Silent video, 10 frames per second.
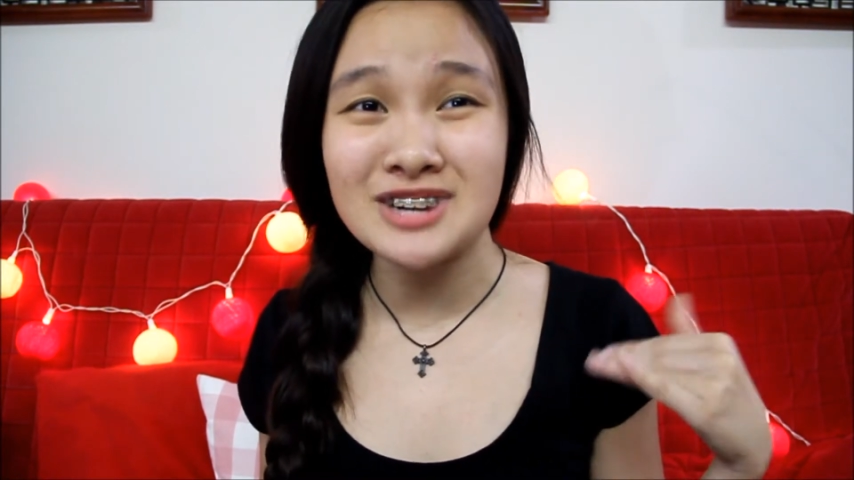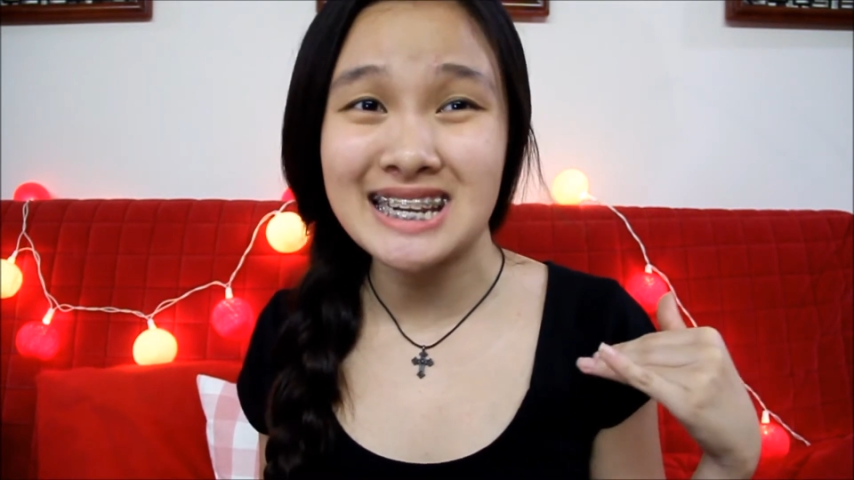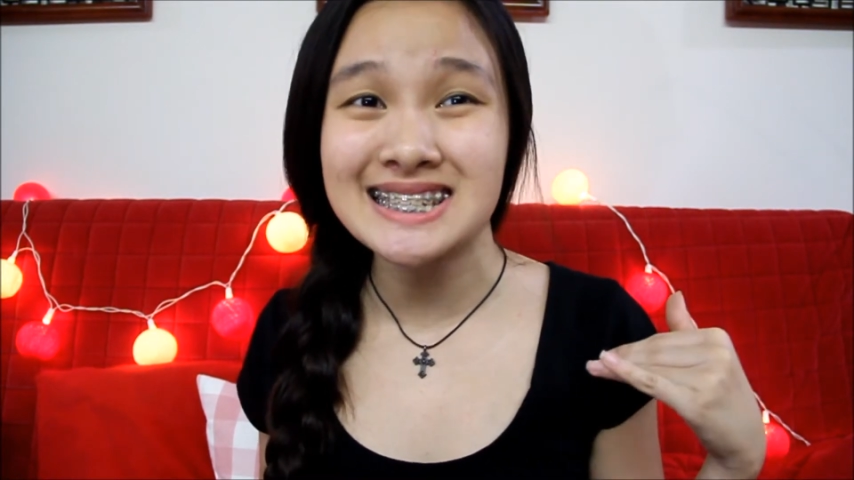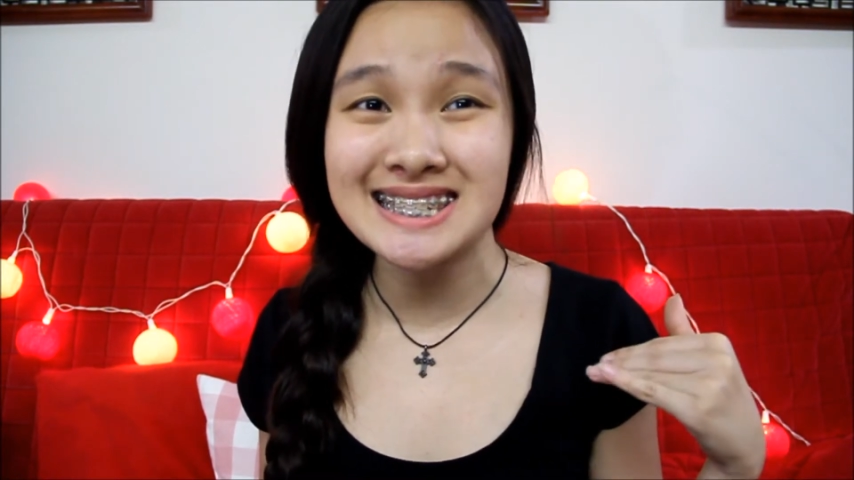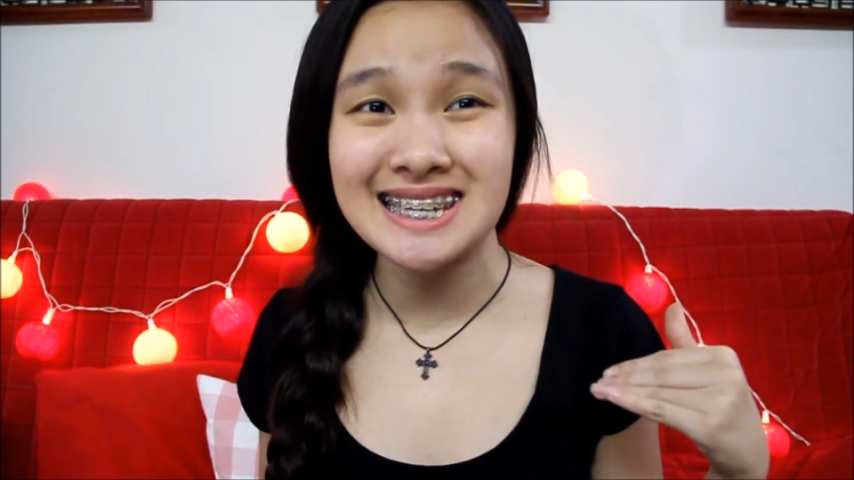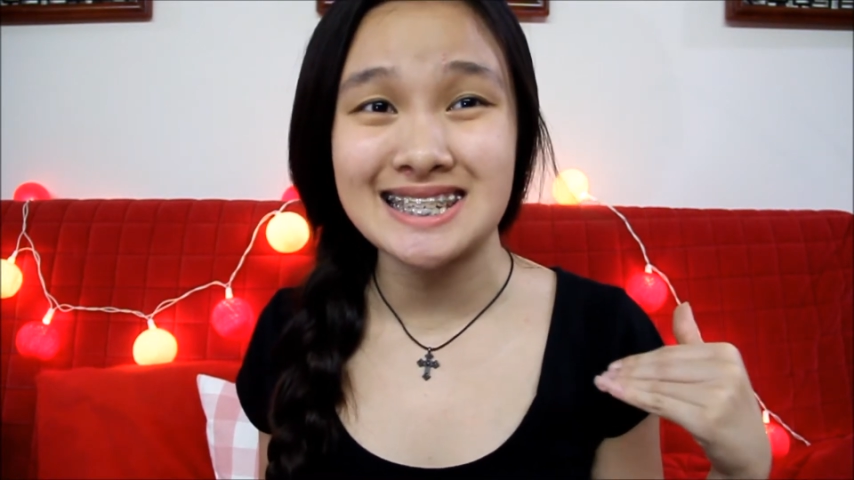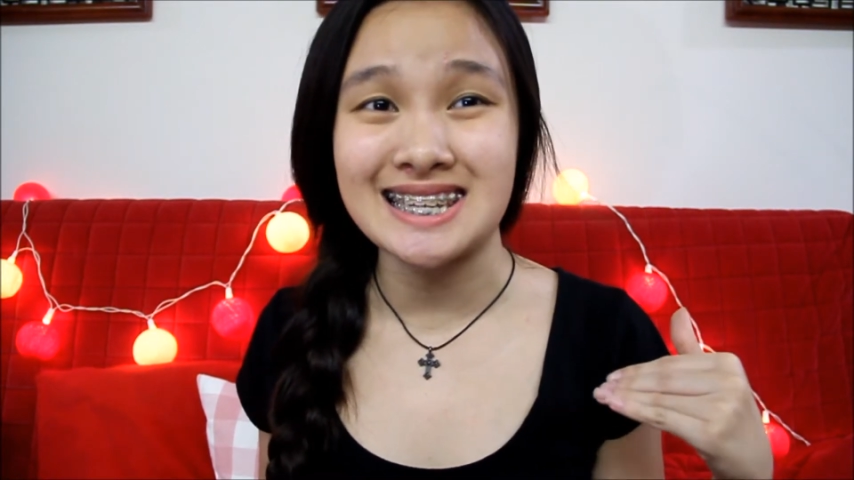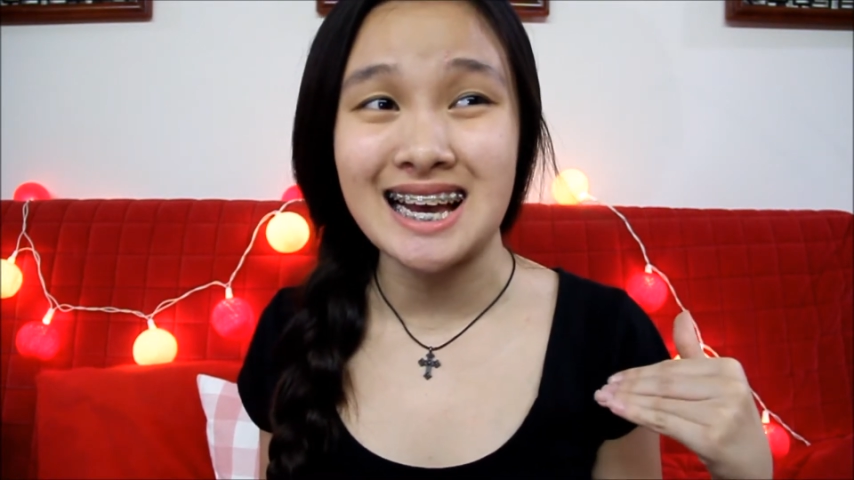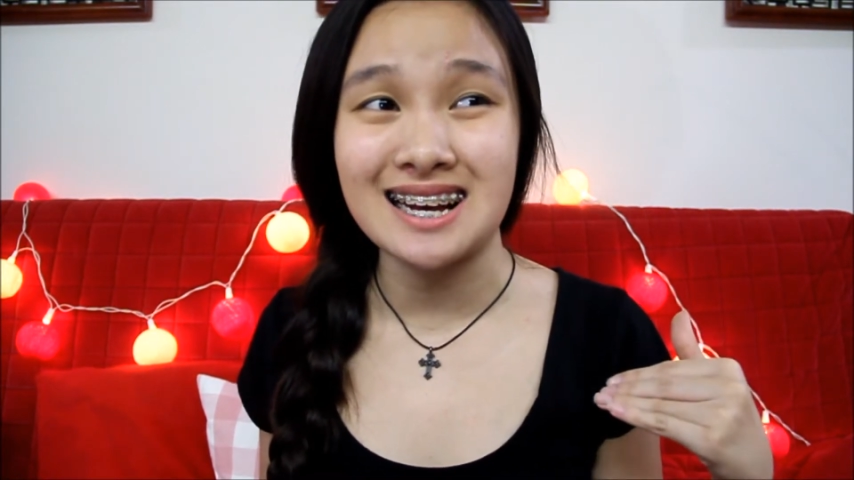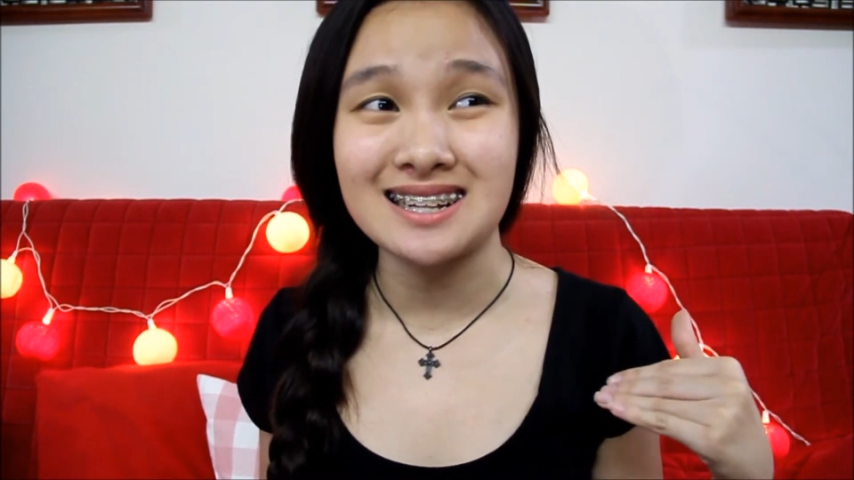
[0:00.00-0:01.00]
pricey
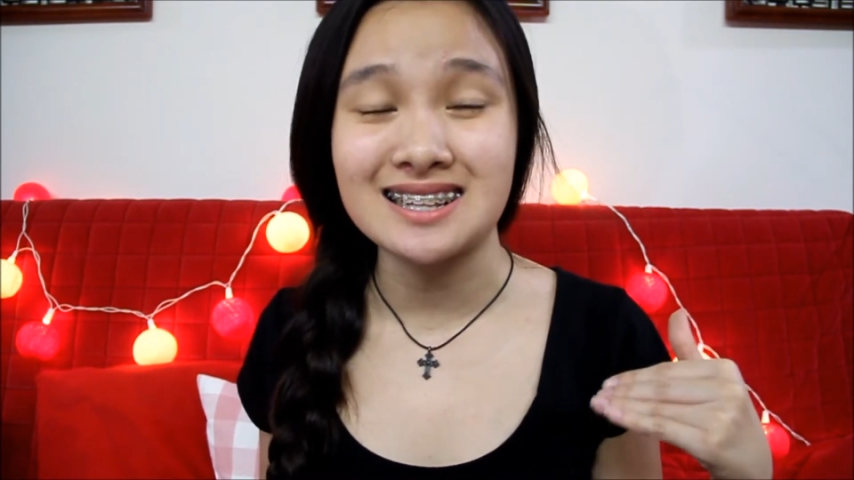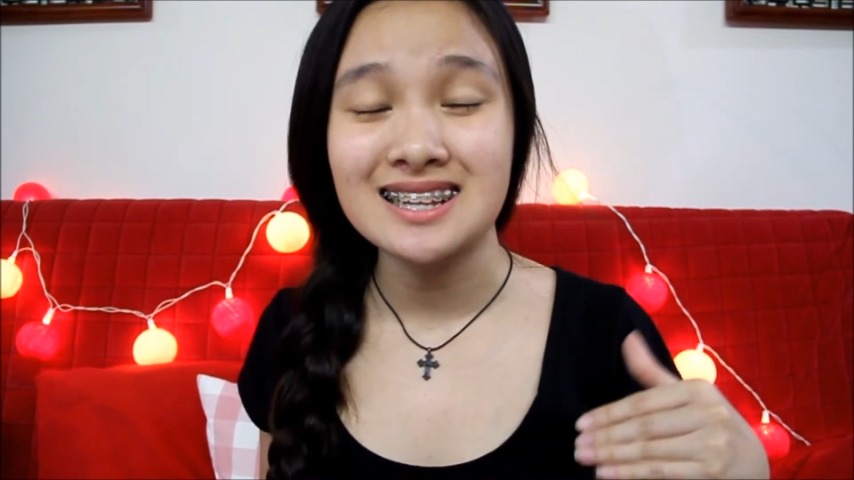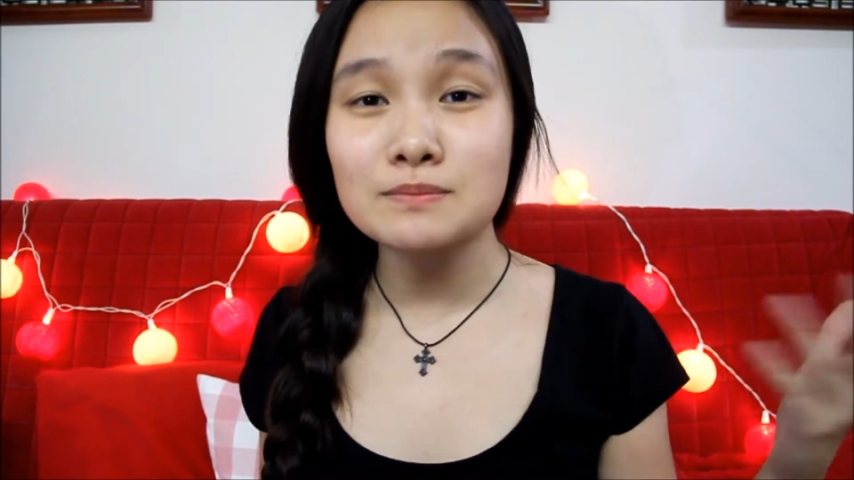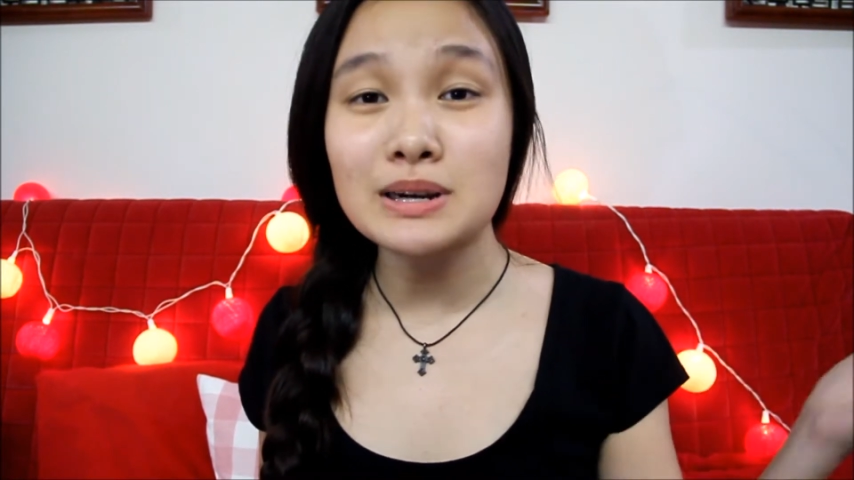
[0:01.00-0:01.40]
as hell.